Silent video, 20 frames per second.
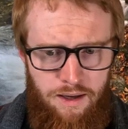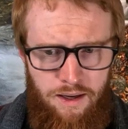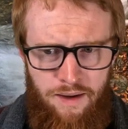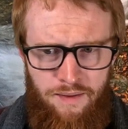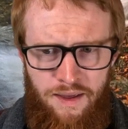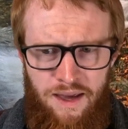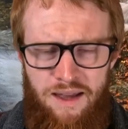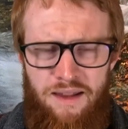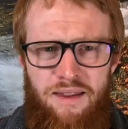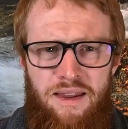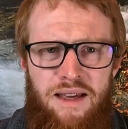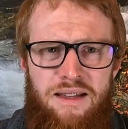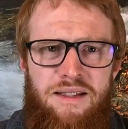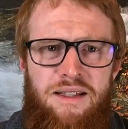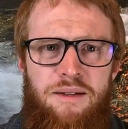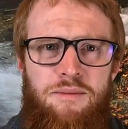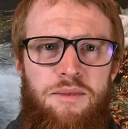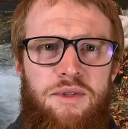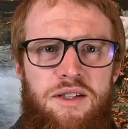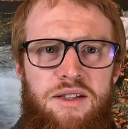And that
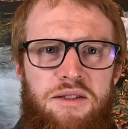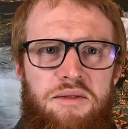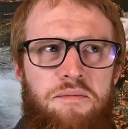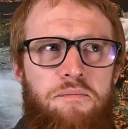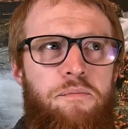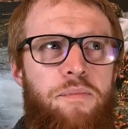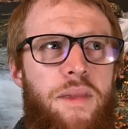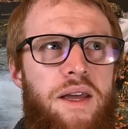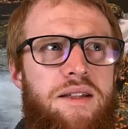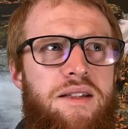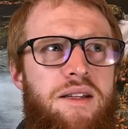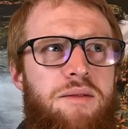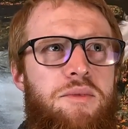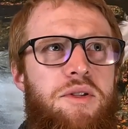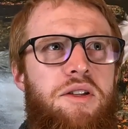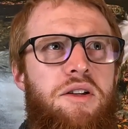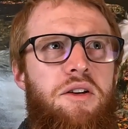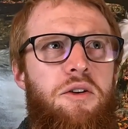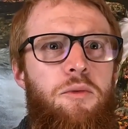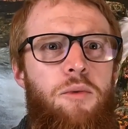seems
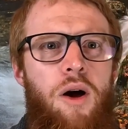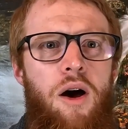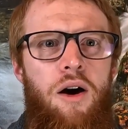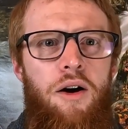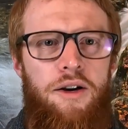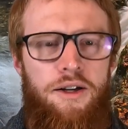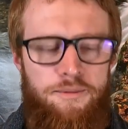a little wrong.